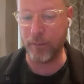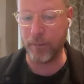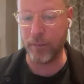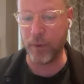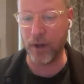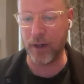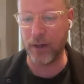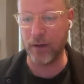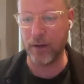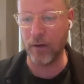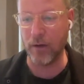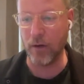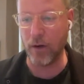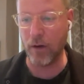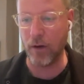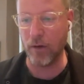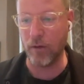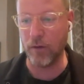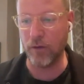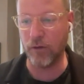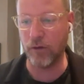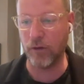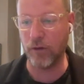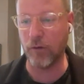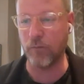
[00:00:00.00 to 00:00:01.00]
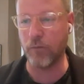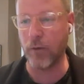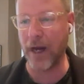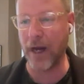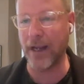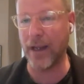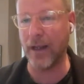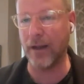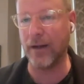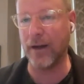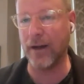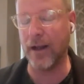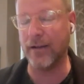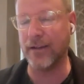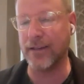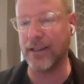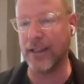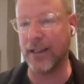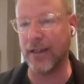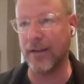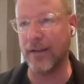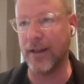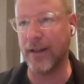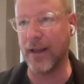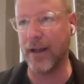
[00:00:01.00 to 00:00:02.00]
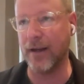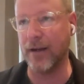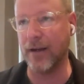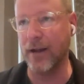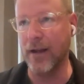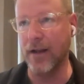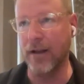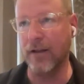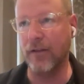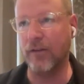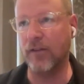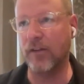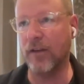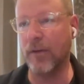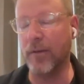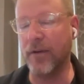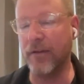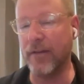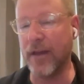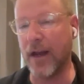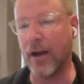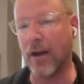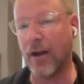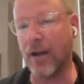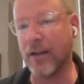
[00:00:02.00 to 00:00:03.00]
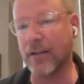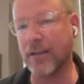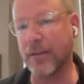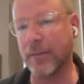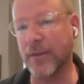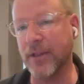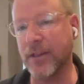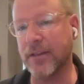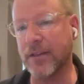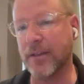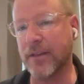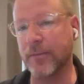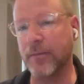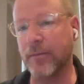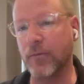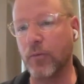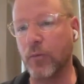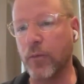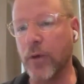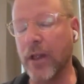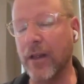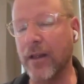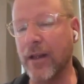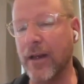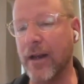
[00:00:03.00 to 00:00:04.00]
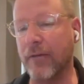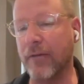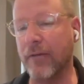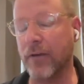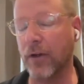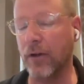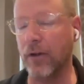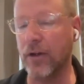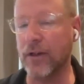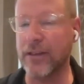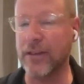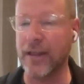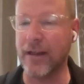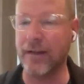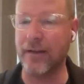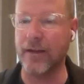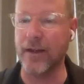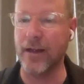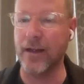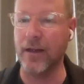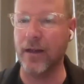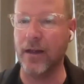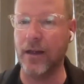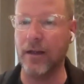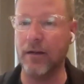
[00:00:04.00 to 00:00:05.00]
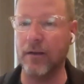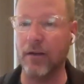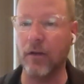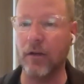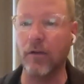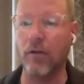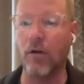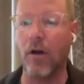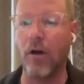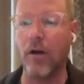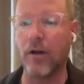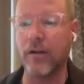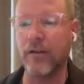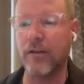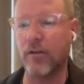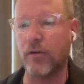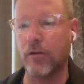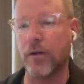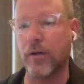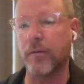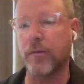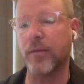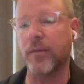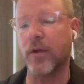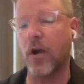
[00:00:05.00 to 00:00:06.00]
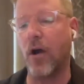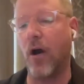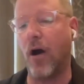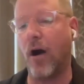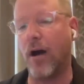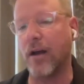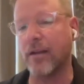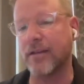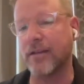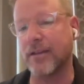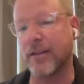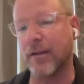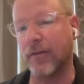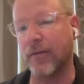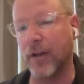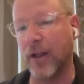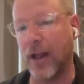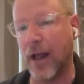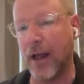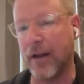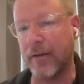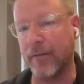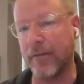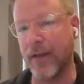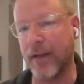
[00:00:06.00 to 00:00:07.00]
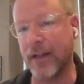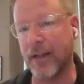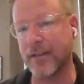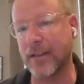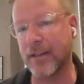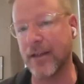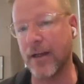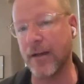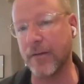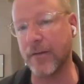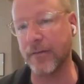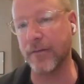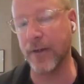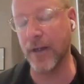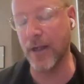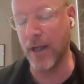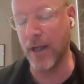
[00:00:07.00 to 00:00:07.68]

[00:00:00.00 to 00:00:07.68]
but sort of recognizing that some of that optimism really never looked at the long-term cost of a lot of that stuff.